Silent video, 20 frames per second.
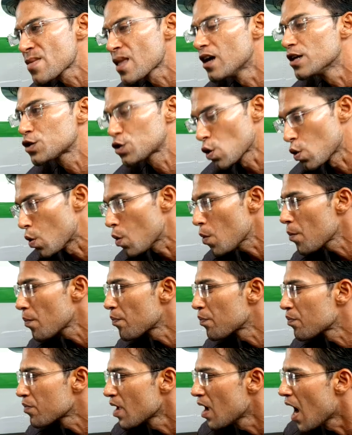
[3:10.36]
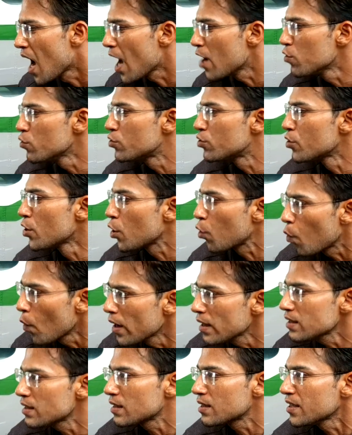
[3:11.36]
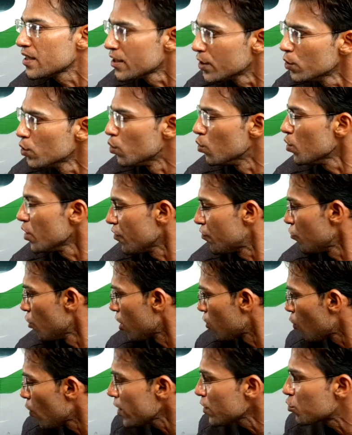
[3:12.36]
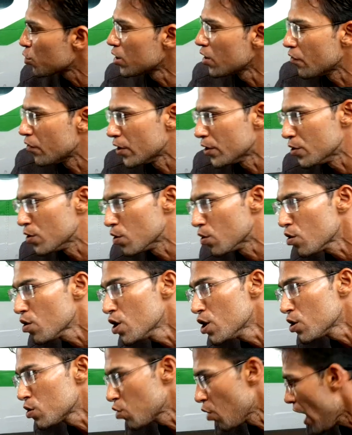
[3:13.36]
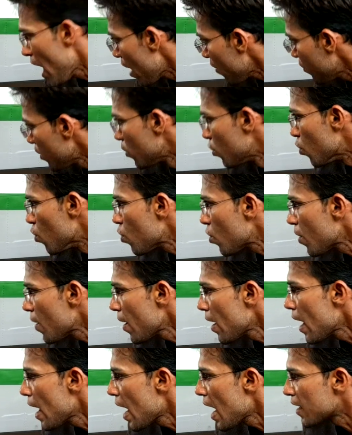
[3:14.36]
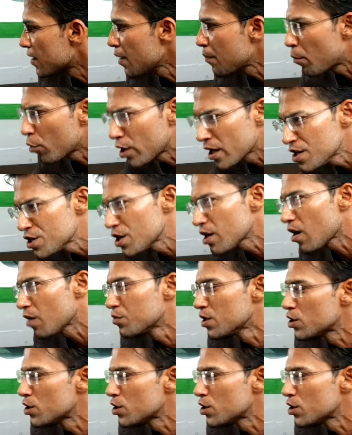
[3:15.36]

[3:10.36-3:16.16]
So, I would request you, if you are going through the video, to have a look at the potential of the